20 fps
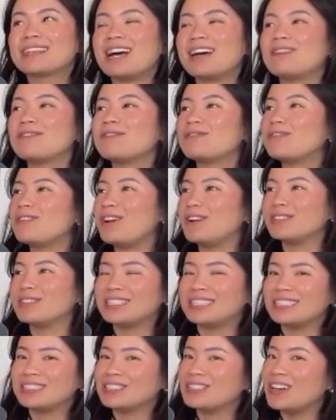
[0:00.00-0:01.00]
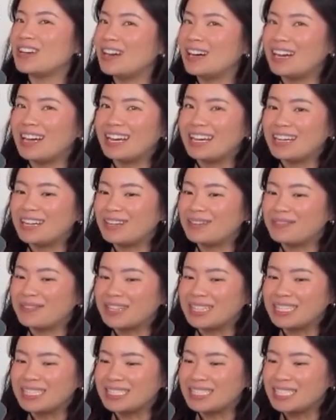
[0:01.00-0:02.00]
I've fallen a lot on
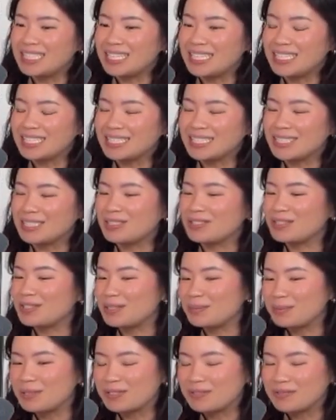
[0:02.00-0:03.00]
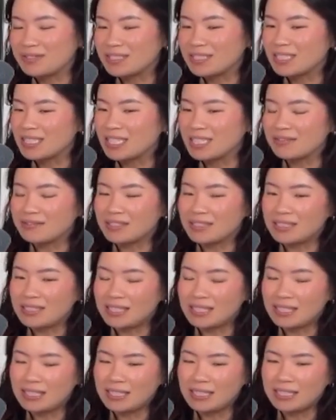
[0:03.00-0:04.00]
wedding days, like tripped over
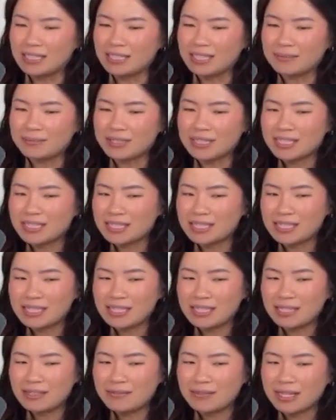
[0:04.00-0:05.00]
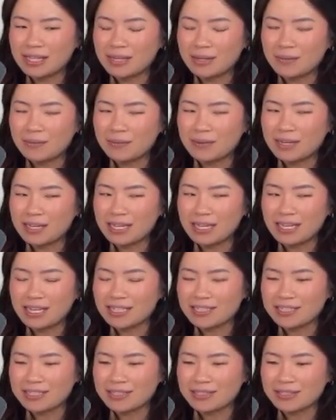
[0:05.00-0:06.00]
everything. I'm trying to think of like what
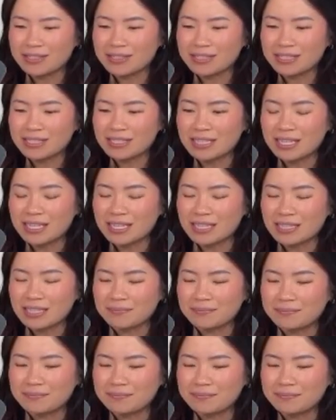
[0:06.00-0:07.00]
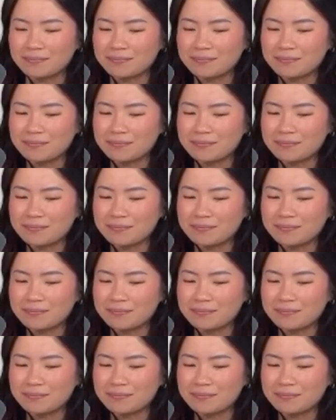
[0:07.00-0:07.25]
else. And